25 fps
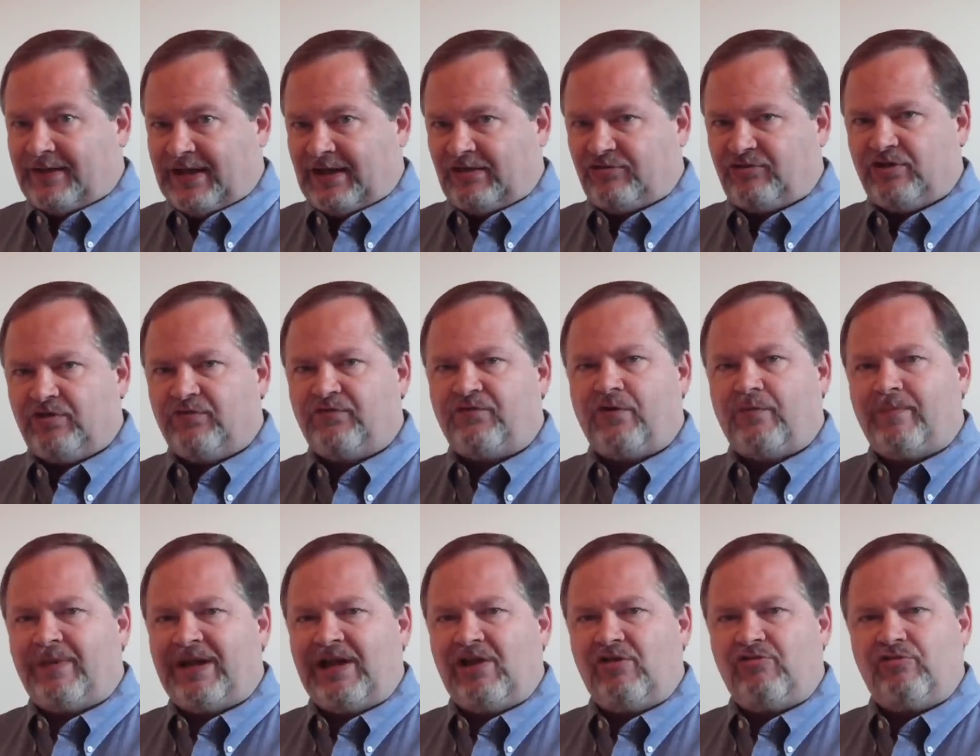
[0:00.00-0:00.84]
Now that's
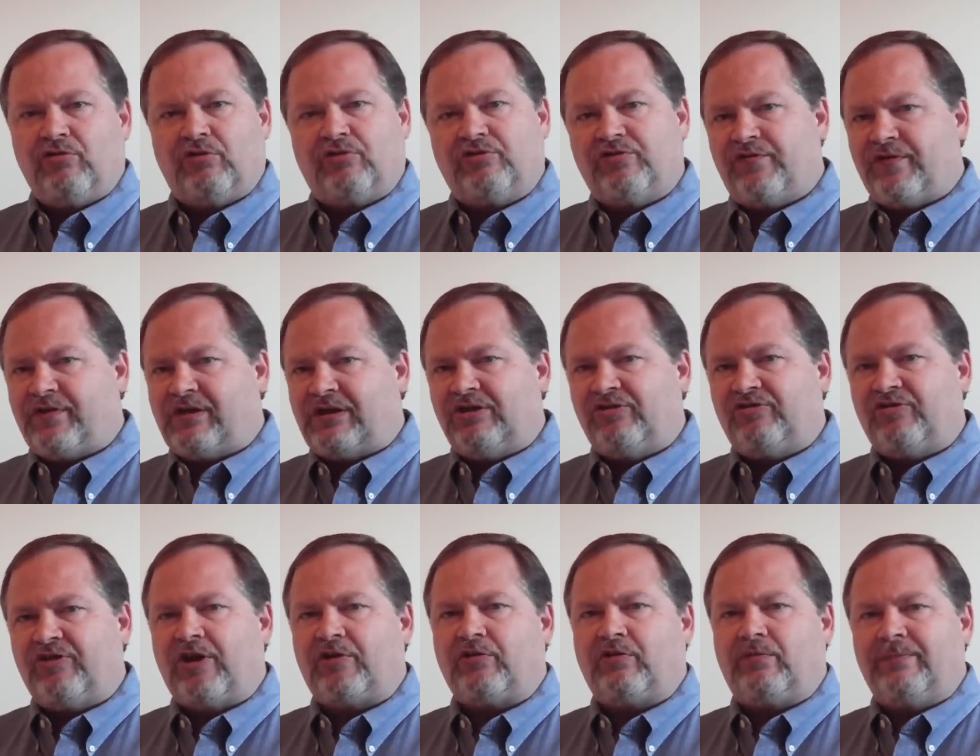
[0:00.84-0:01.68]
informational. It's a very
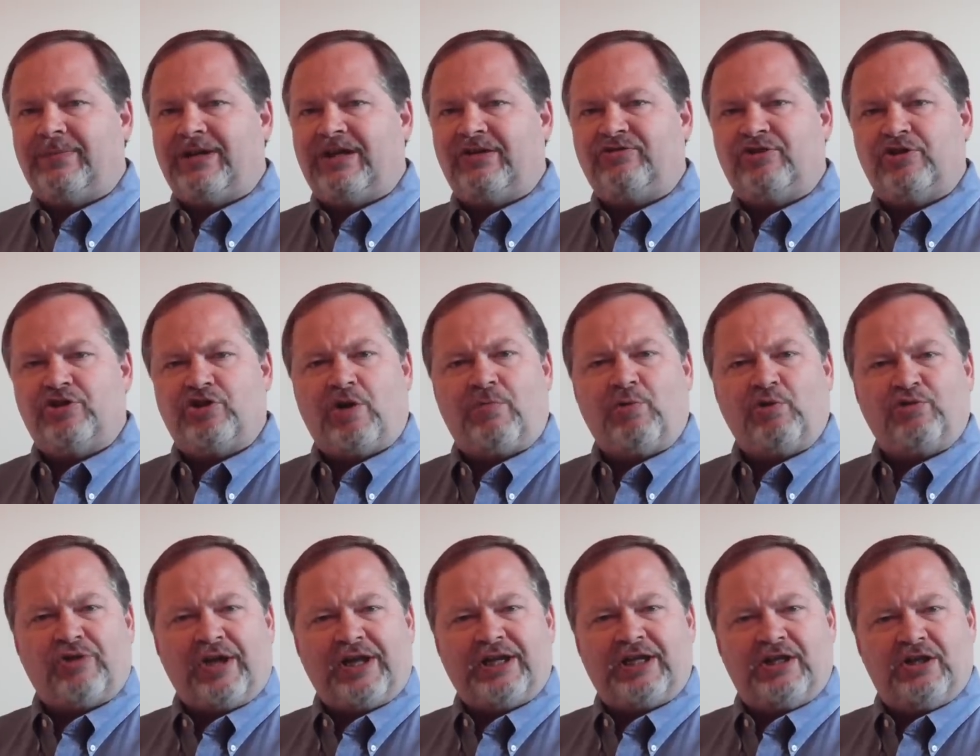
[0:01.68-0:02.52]
subtle message,
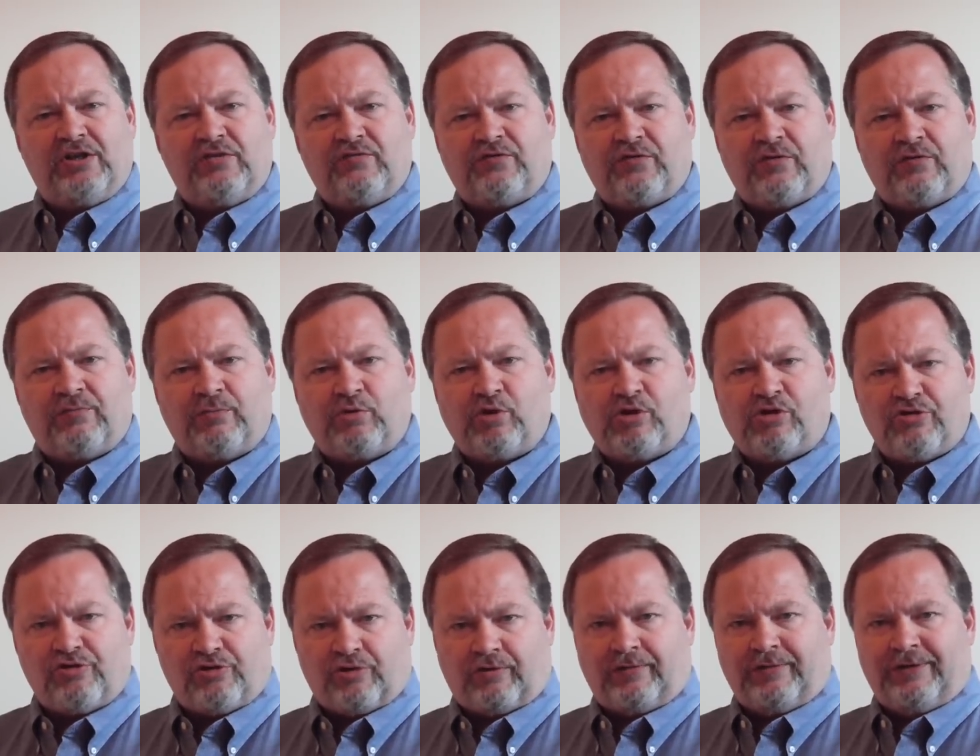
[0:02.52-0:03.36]
almost like an
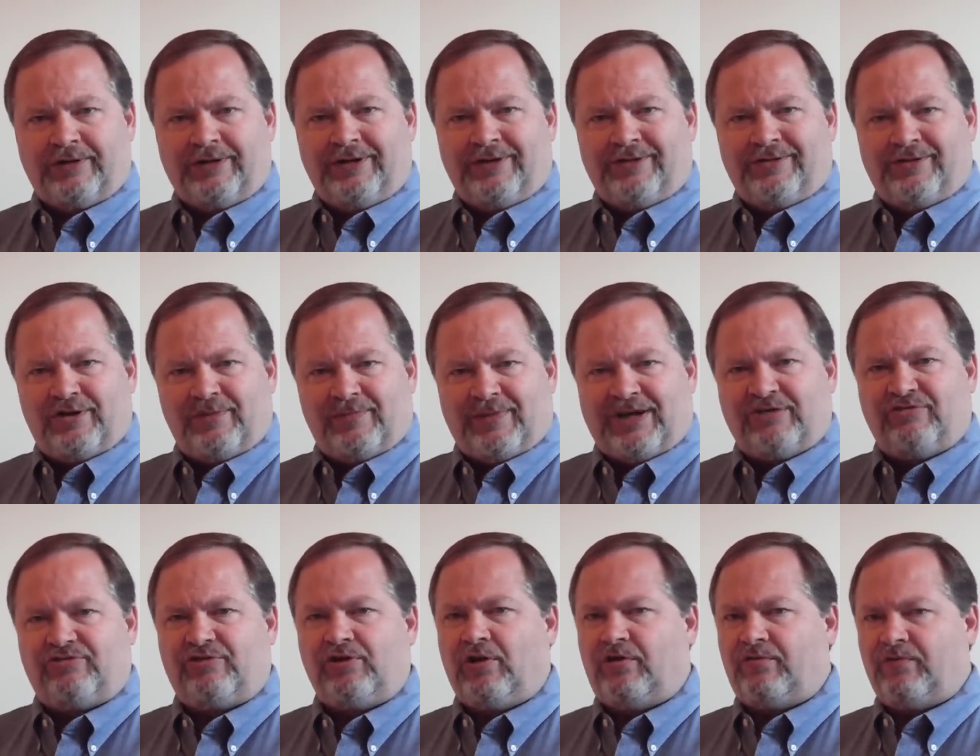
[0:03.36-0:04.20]
infomercial that you
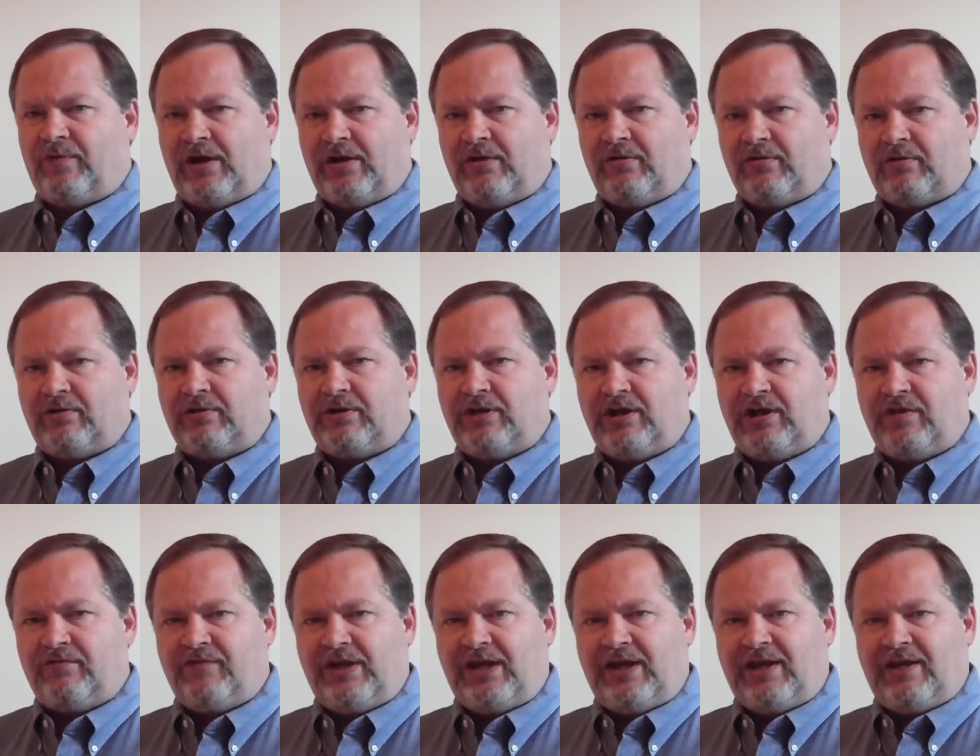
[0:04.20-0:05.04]
might see on regular
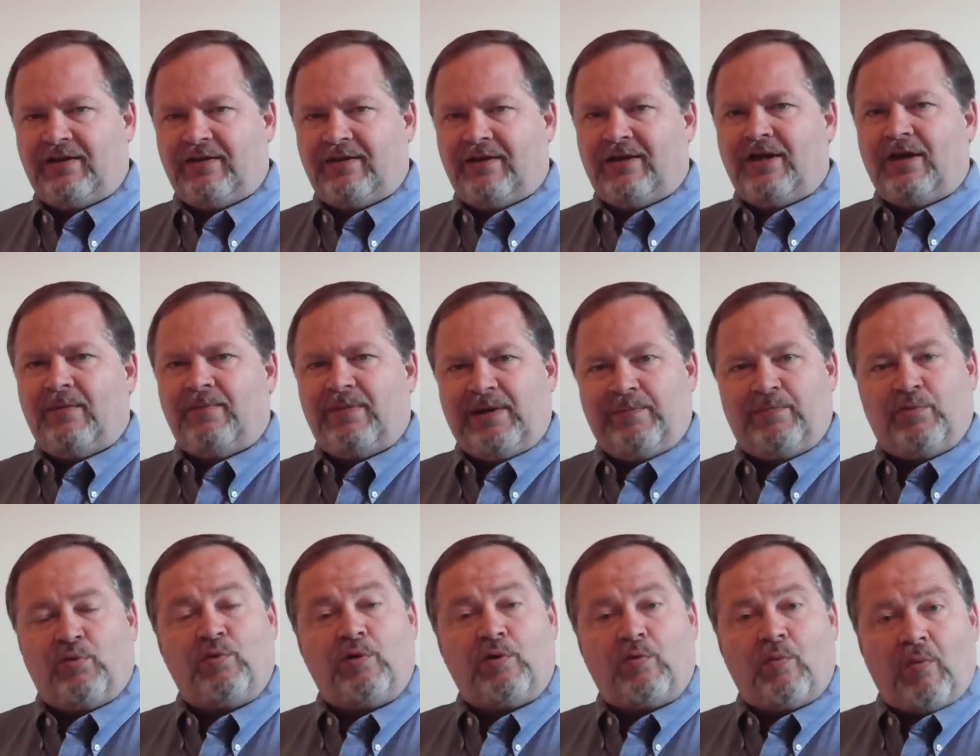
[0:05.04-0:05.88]
TV.
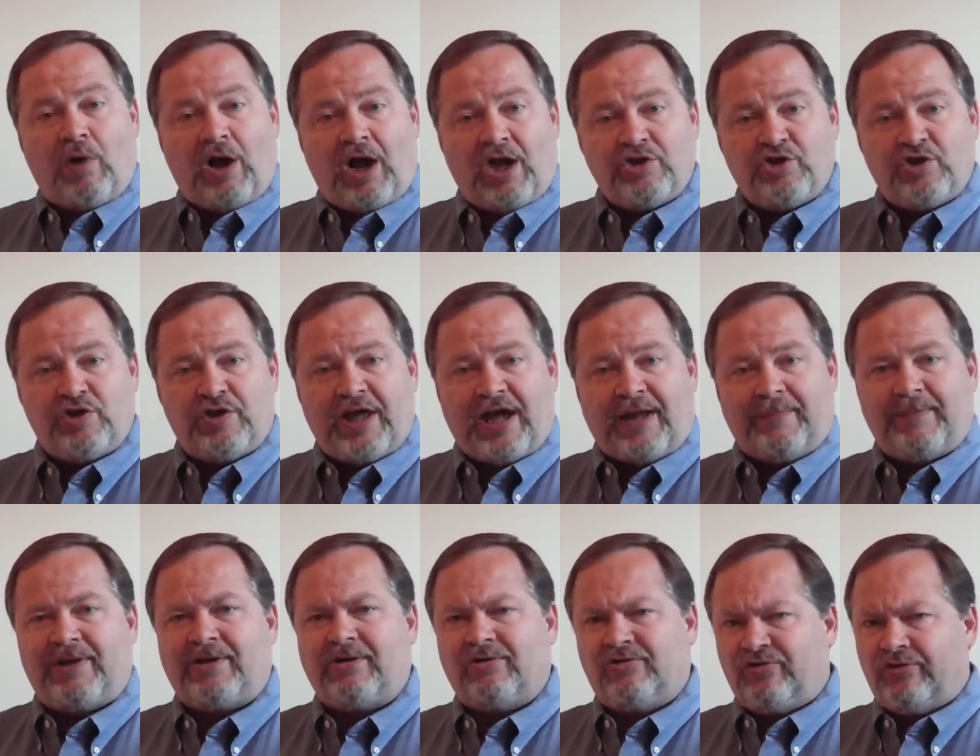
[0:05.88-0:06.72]
People will watch
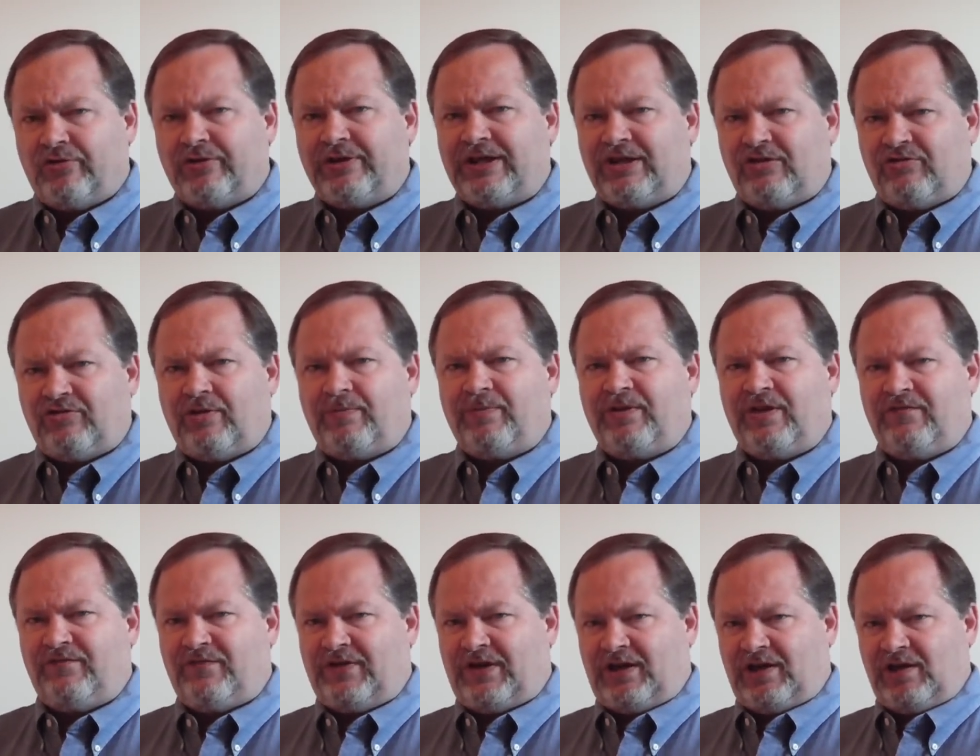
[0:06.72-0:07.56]
that because they'll get
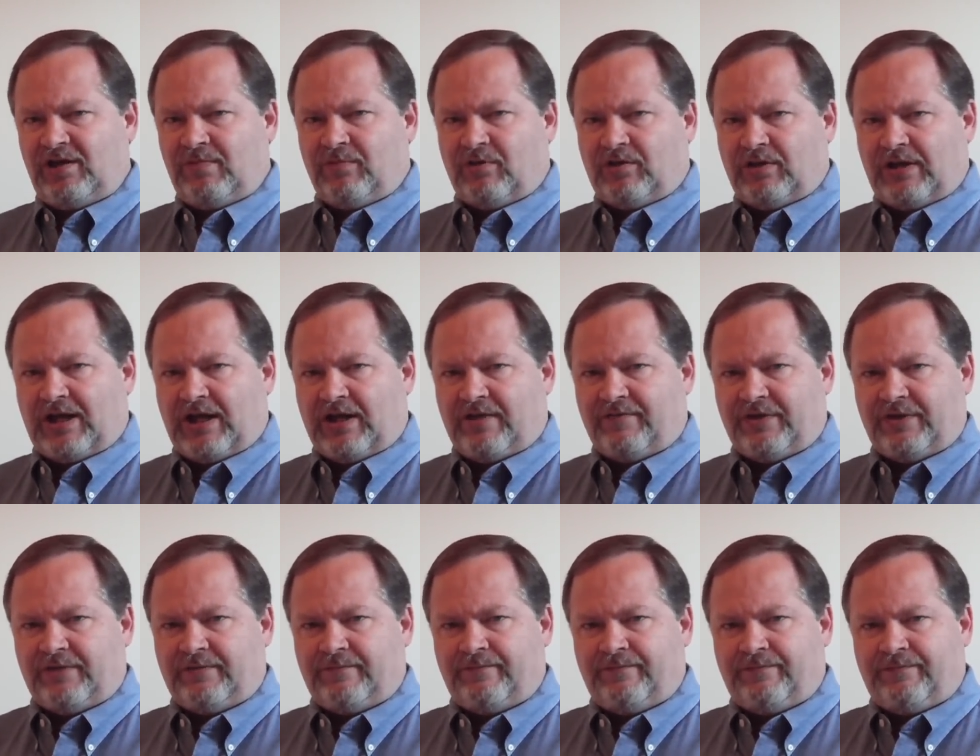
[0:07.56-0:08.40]
something valuable out
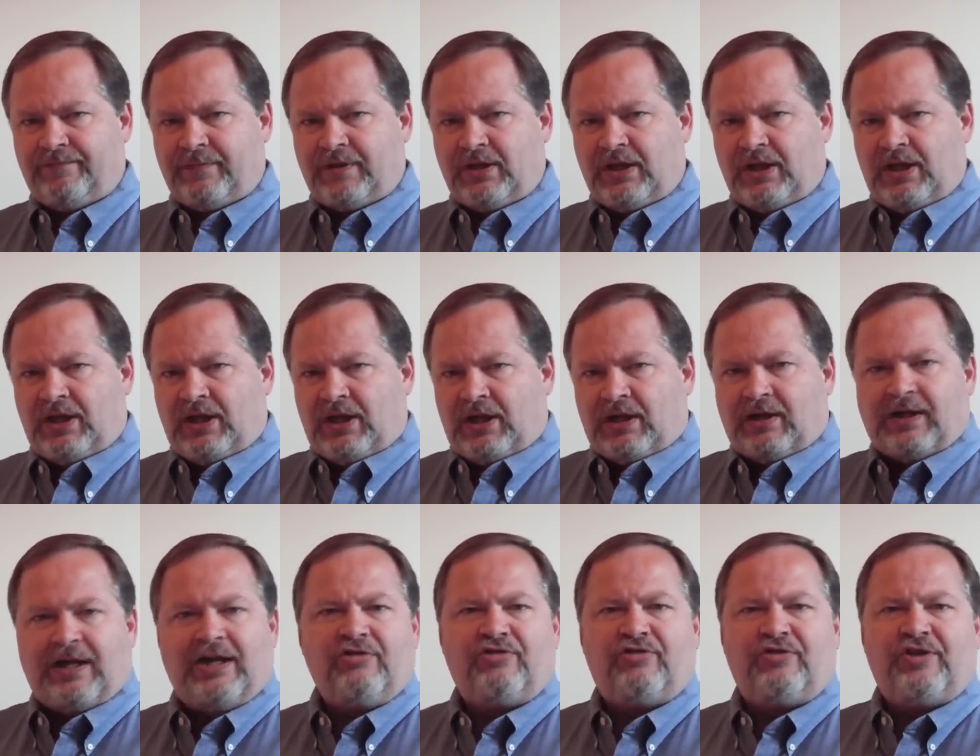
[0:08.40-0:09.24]
of it.
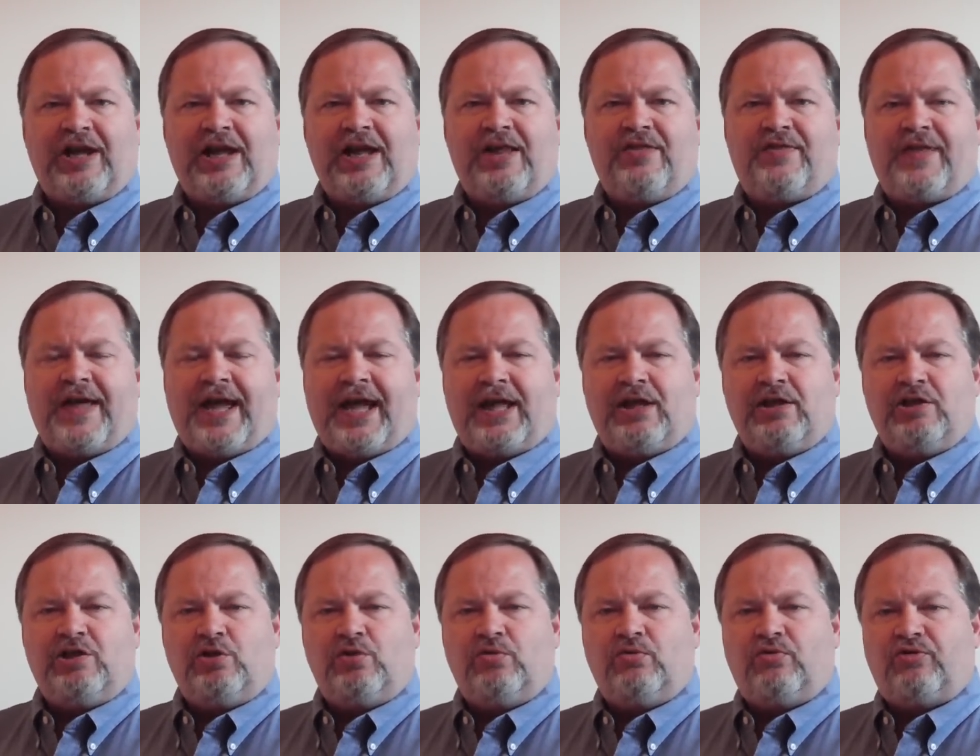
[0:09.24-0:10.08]
Let's say
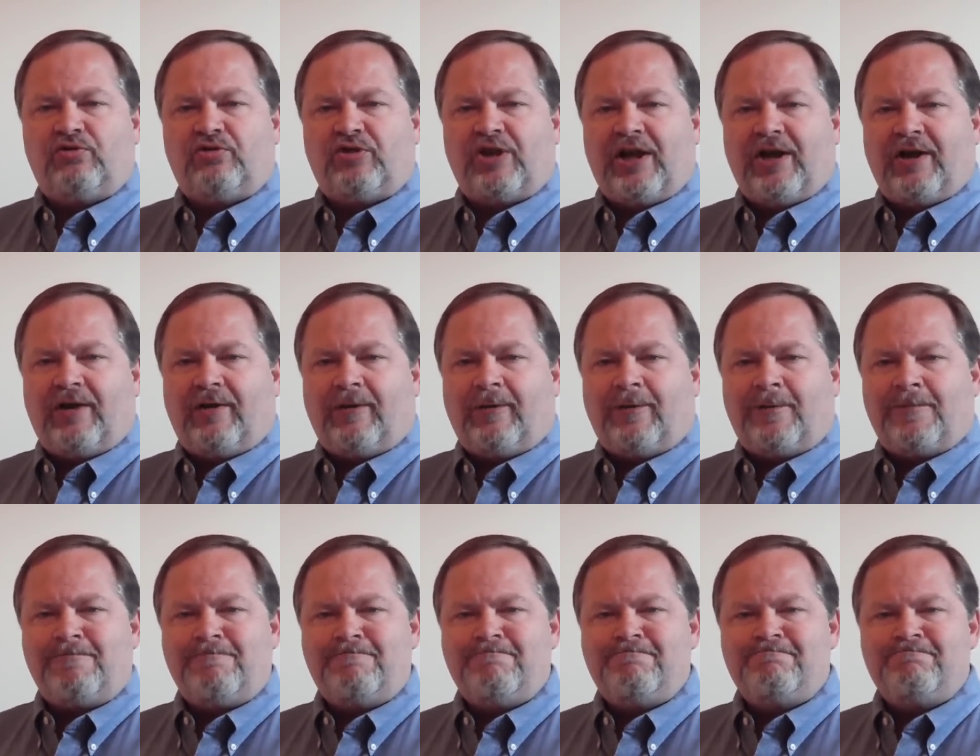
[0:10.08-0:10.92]
that you
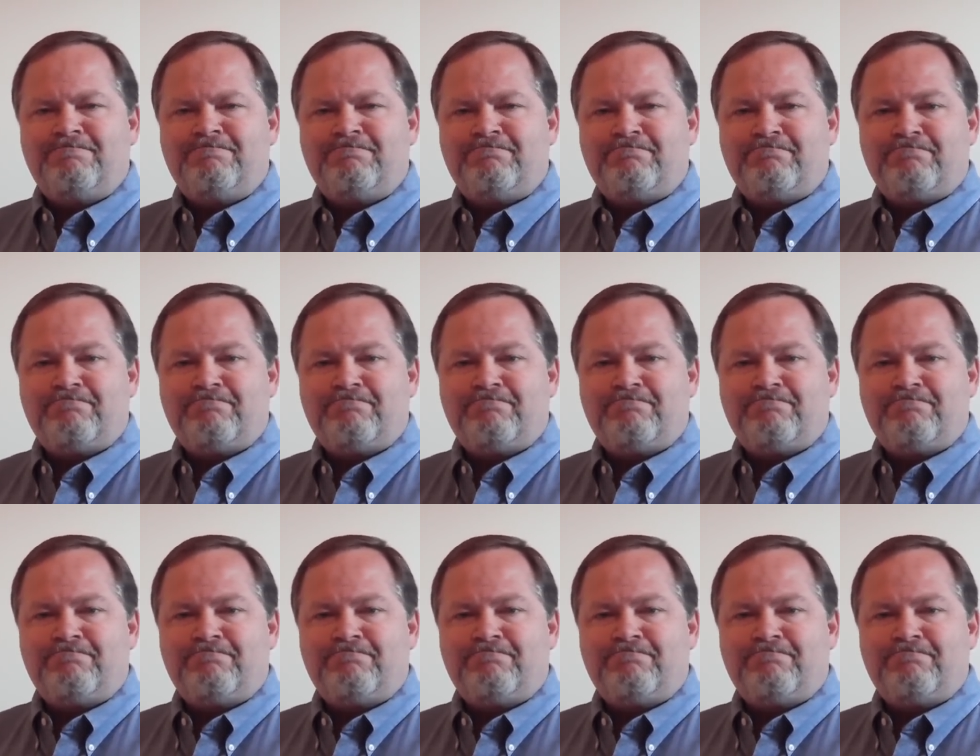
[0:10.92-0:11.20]
sell